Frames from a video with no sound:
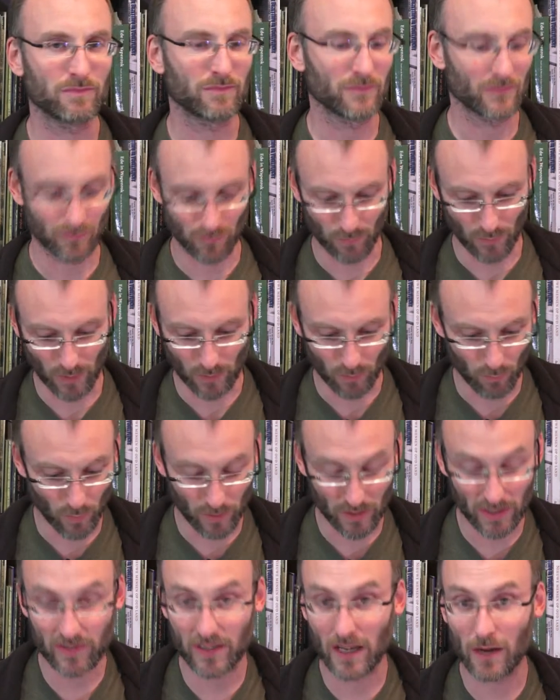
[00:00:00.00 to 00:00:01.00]
what
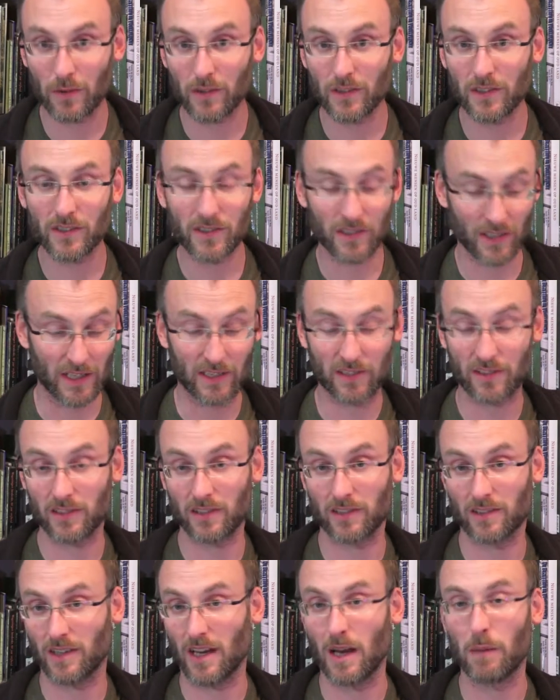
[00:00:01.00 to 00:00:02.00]
is heritage?
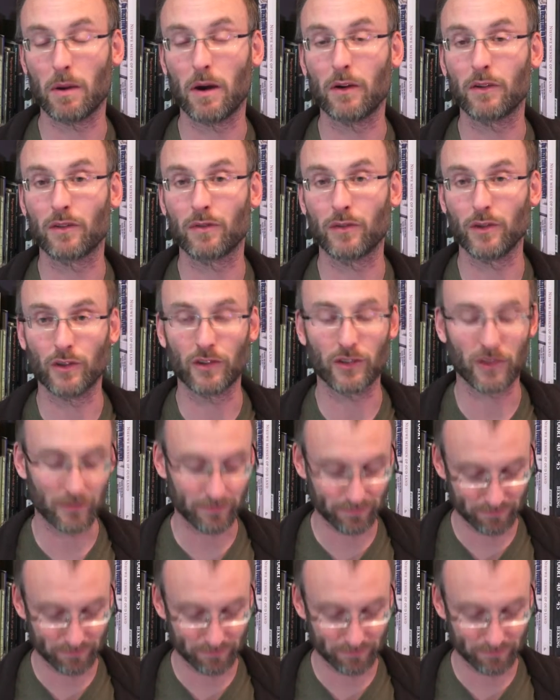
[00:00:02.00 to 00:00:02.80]
It's about the future.